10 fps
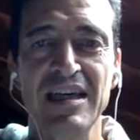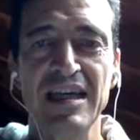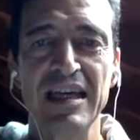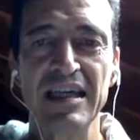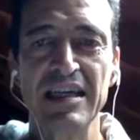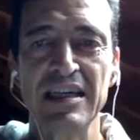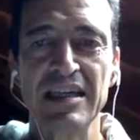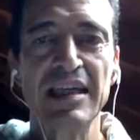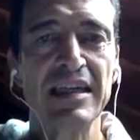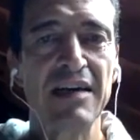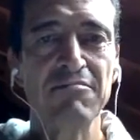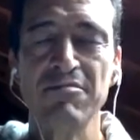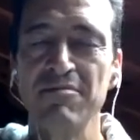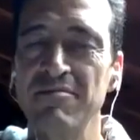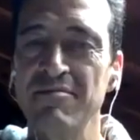And
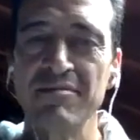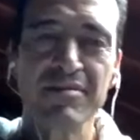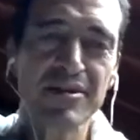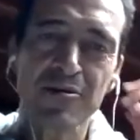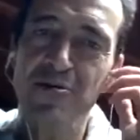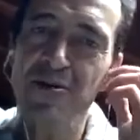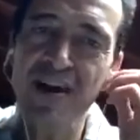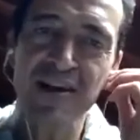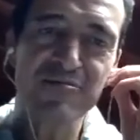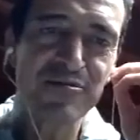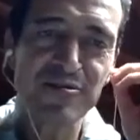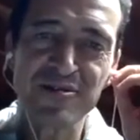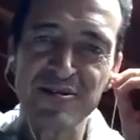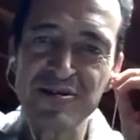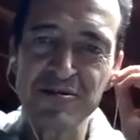I'm so thankful,
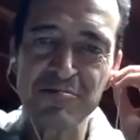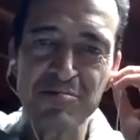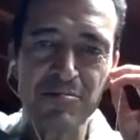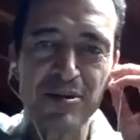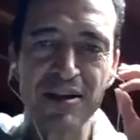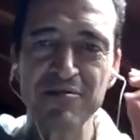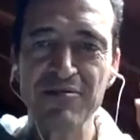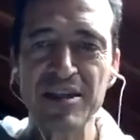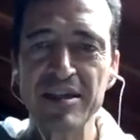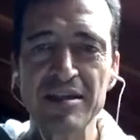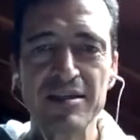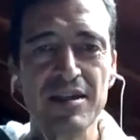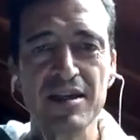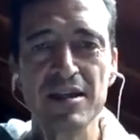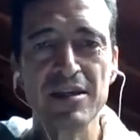people are feeling
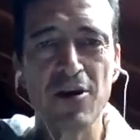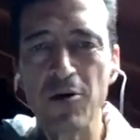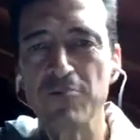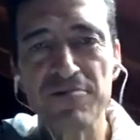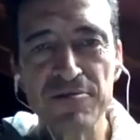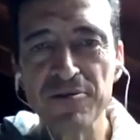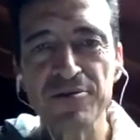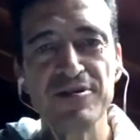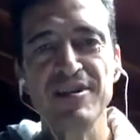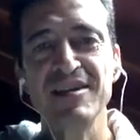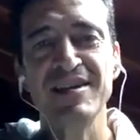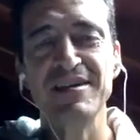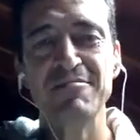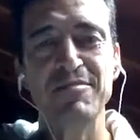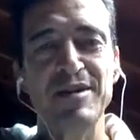hopeful,
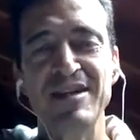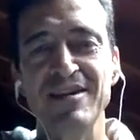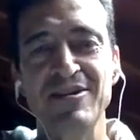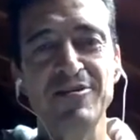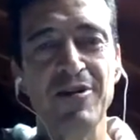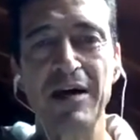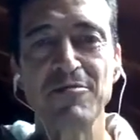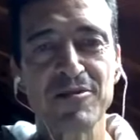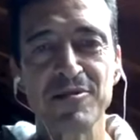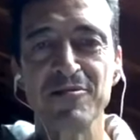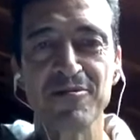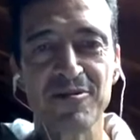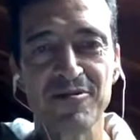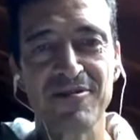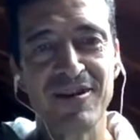but I'm
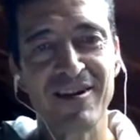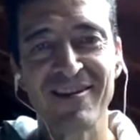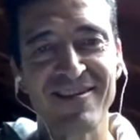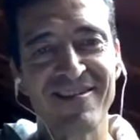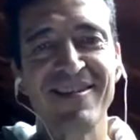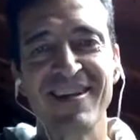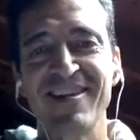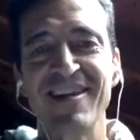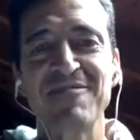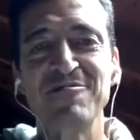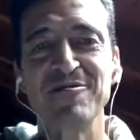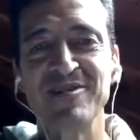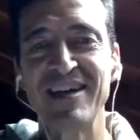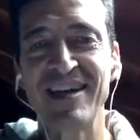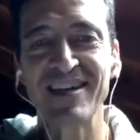also thankful
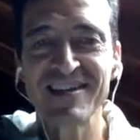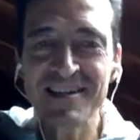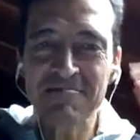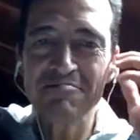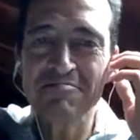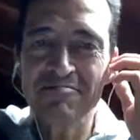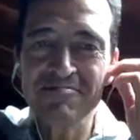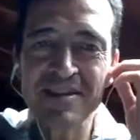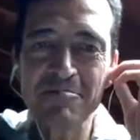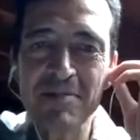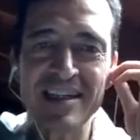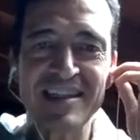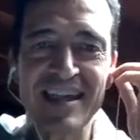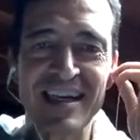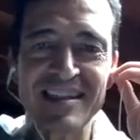that somebody
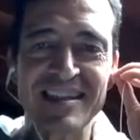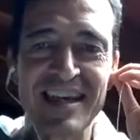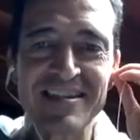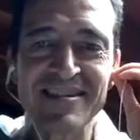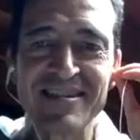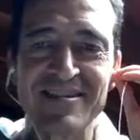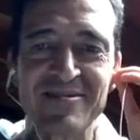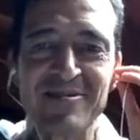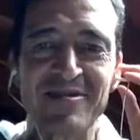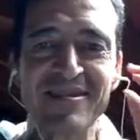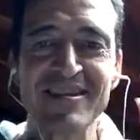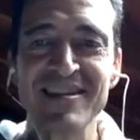said unsettled, or